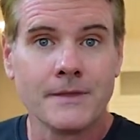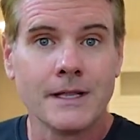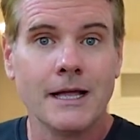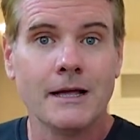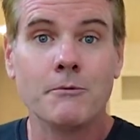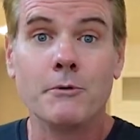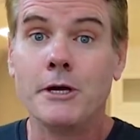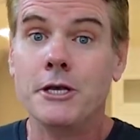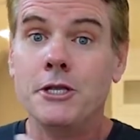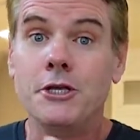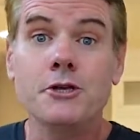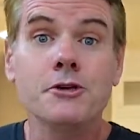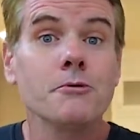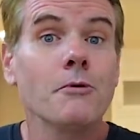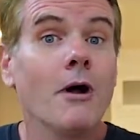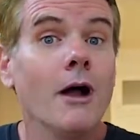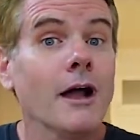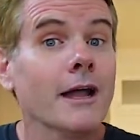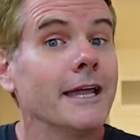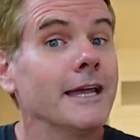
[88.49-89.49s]
And when you
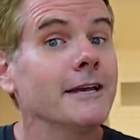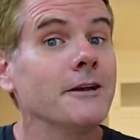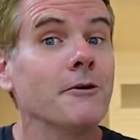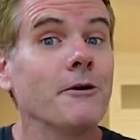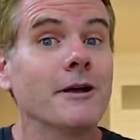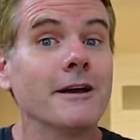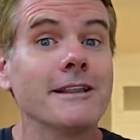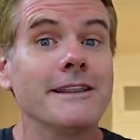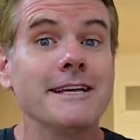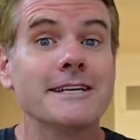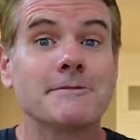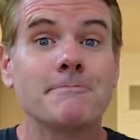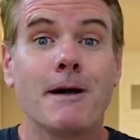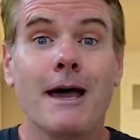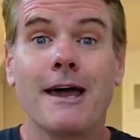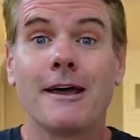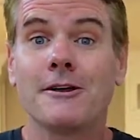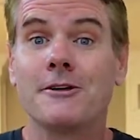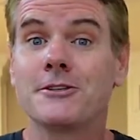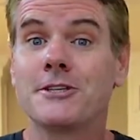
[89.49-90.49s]
walk into one of these
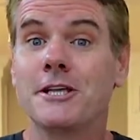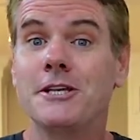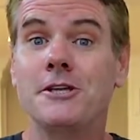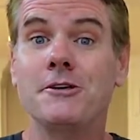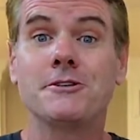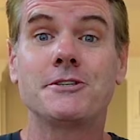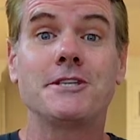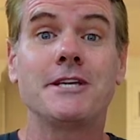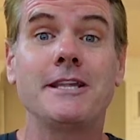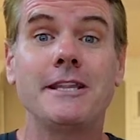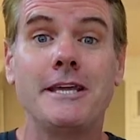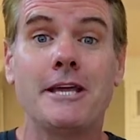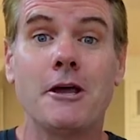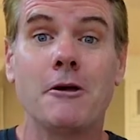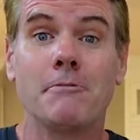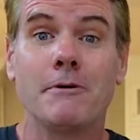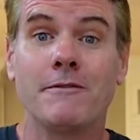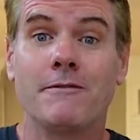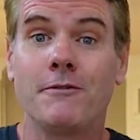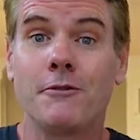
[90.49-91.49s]
models and you see the
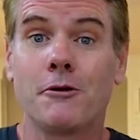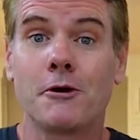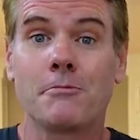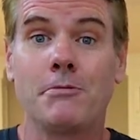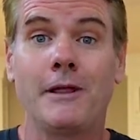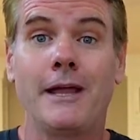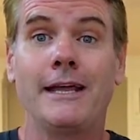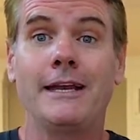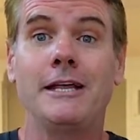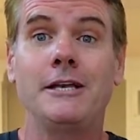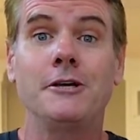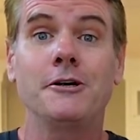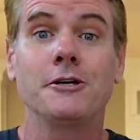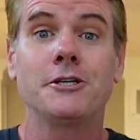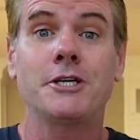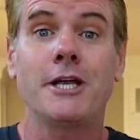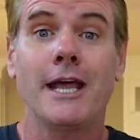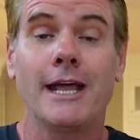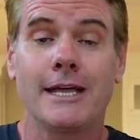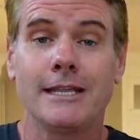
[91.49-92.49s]
open floor plan and you're
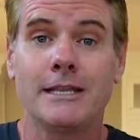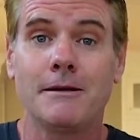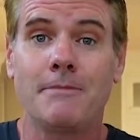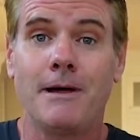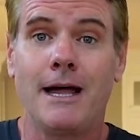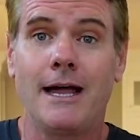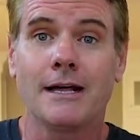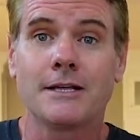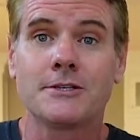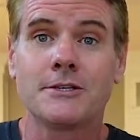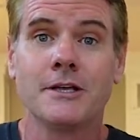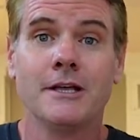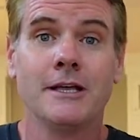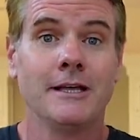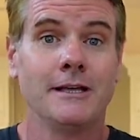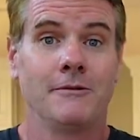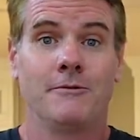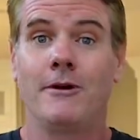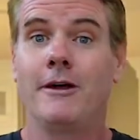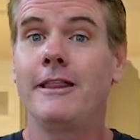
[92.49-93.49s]
checking the box,
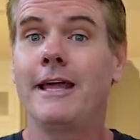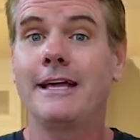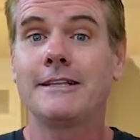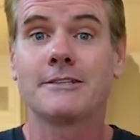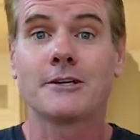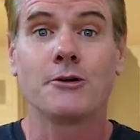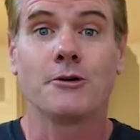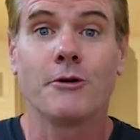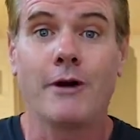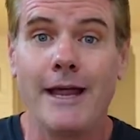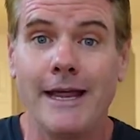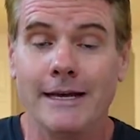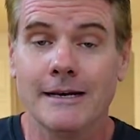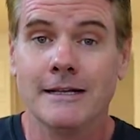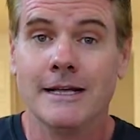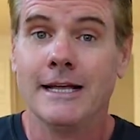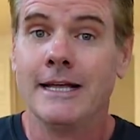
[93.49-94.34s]
well, that's great.